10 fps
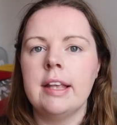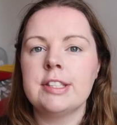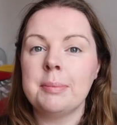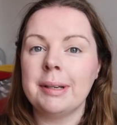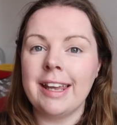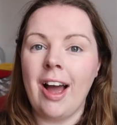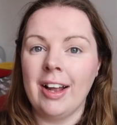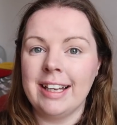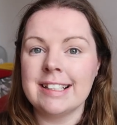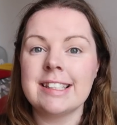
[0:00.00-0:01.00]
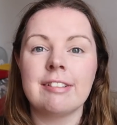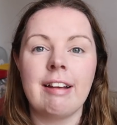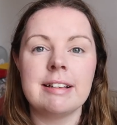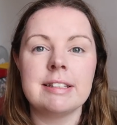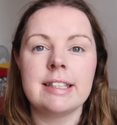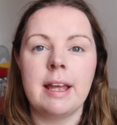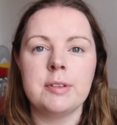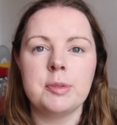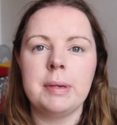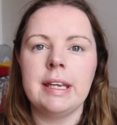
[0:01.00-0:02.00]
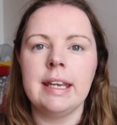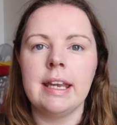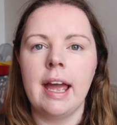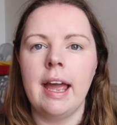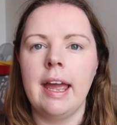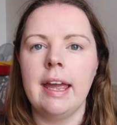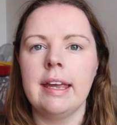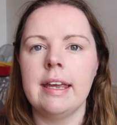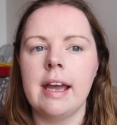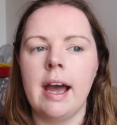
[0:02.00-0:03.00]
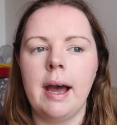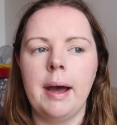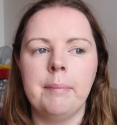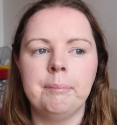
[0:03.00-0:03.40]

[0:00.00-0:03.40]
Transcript: somebody on Instagram sent me a